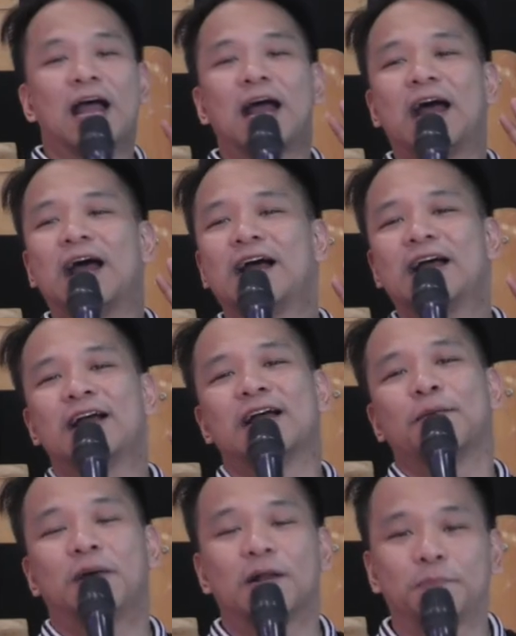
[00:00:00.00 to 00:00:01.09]
ang
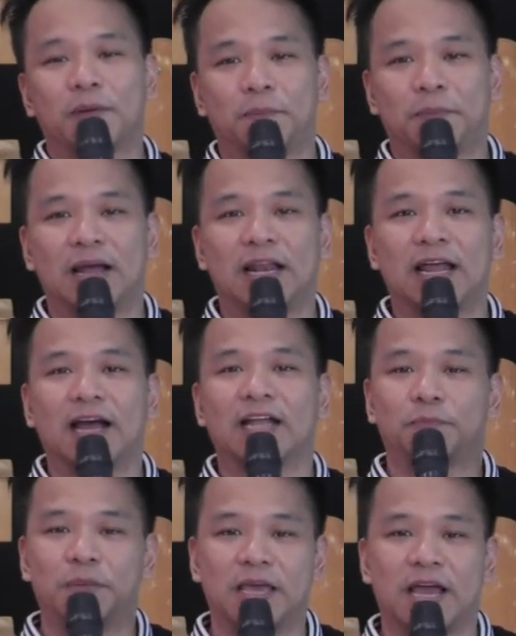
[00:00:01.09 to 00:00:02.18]
pagpapala at
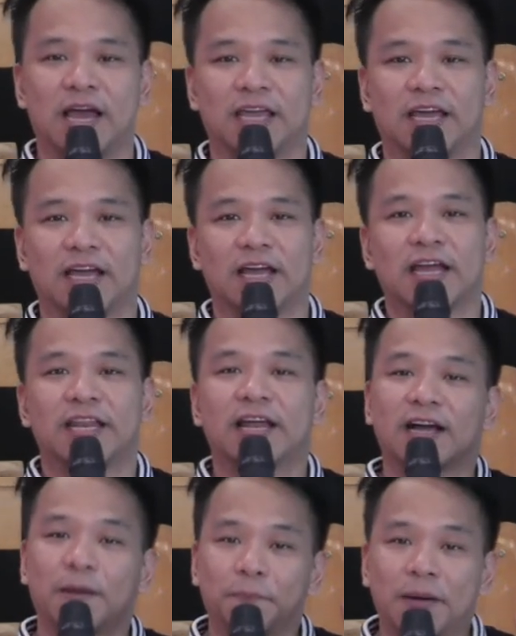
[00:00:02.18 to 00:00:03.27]
biyaya ng
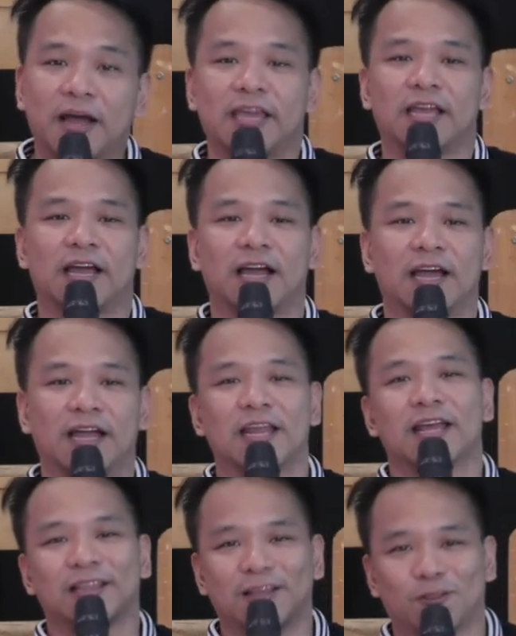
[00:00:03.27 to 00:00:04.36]
kapahingahan
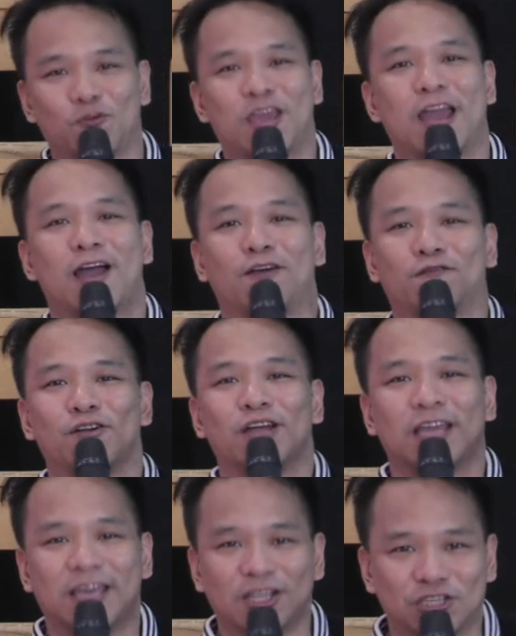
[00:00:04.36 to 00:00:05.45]
that we have
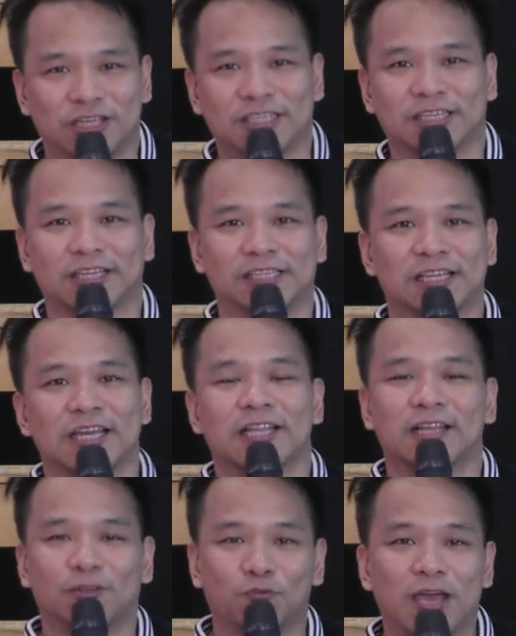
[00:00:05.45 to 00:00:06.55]
in Jesus,
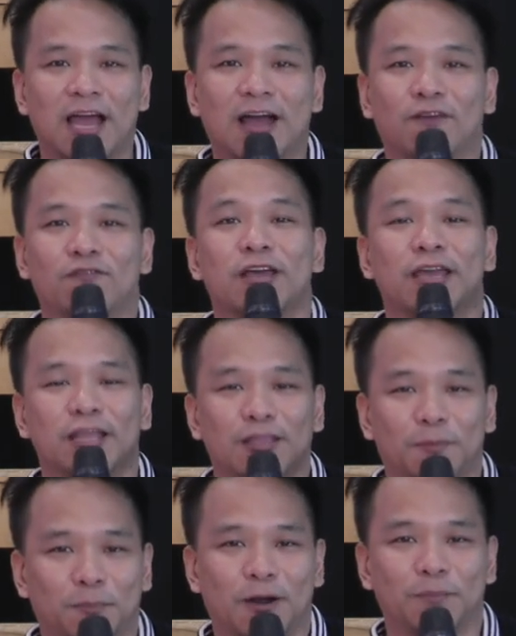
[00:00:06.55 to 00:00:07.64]
that we have in the
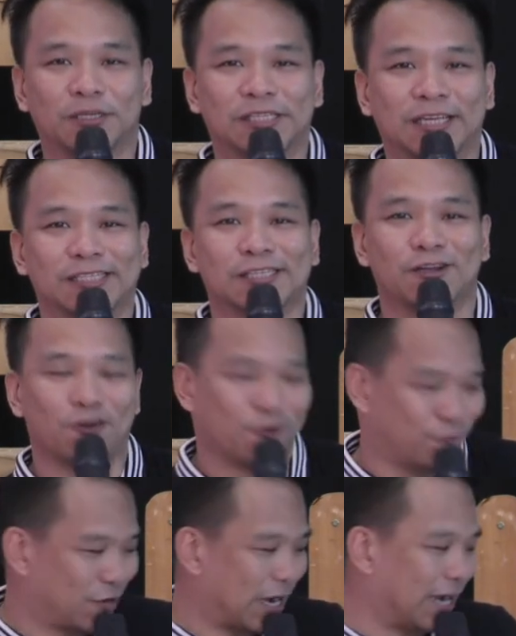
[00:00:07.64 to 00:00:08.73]
promises
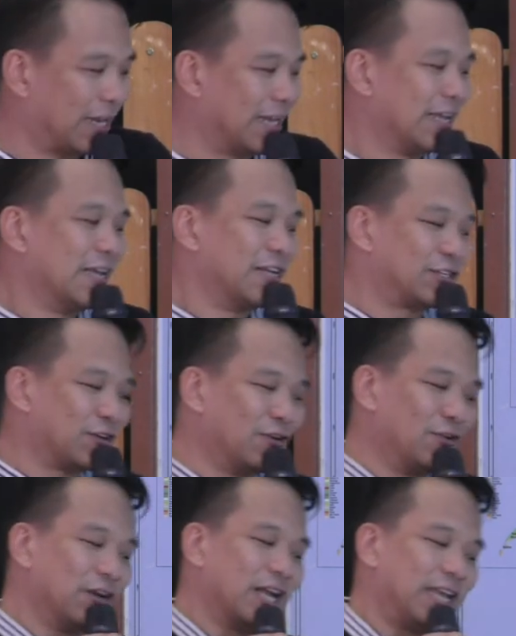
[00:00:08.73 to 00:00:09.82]
of God.
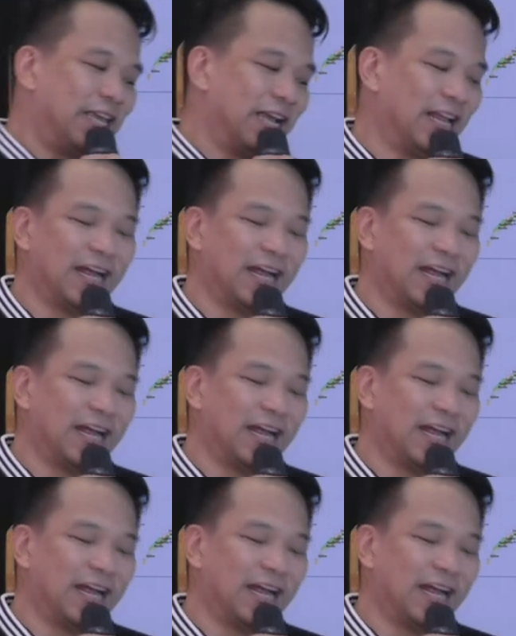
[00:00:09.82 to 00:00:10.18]
So yan